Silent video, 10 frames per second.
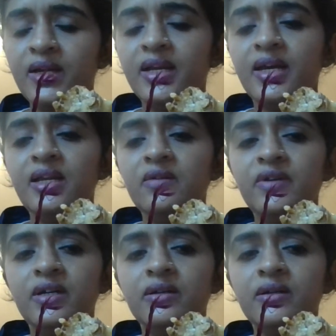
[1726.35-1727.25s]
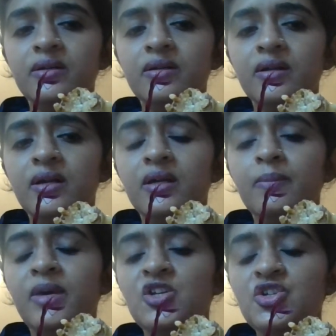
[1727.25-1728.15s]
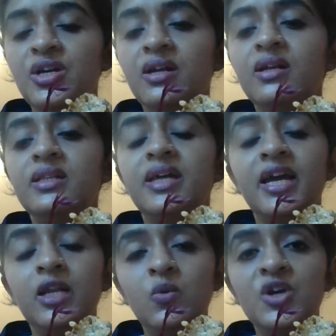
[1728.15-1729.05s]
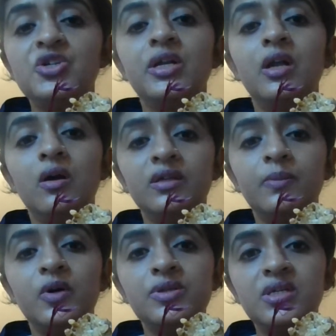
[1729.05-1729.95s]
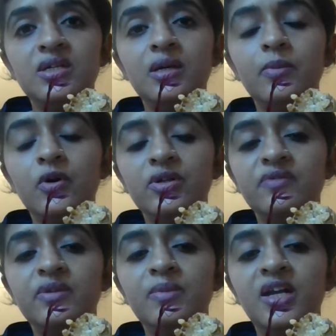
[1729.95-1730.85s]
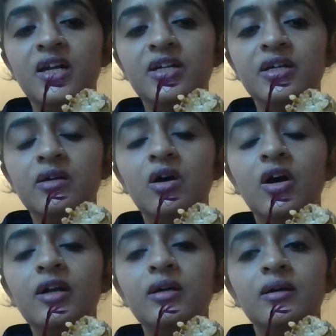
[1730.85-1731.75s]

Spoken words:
Can anyone mention the elevation along the posterior border of the medial pterygoid